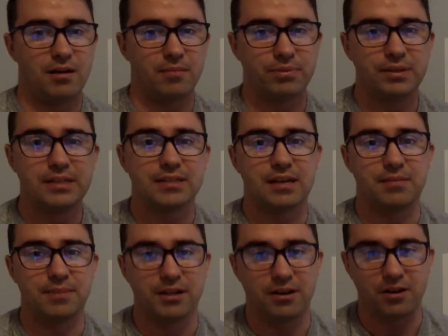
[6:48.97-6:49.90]
please let
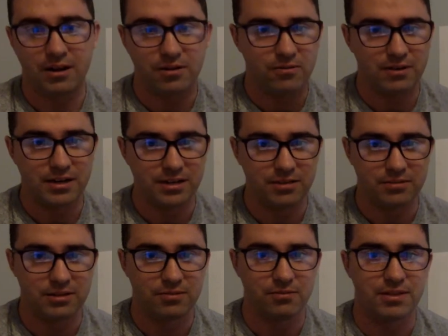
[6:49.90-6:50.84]
me know. I don't want to
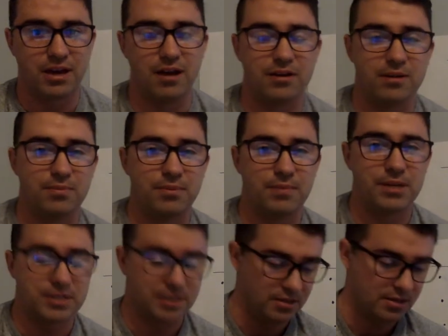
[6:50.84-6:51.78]
use it without your
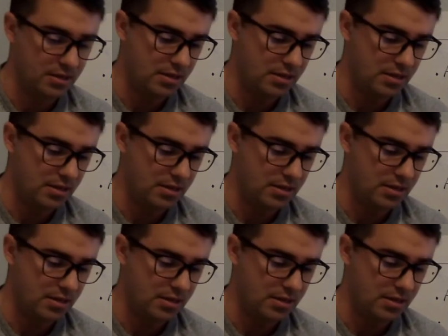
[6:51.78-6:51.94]
permission.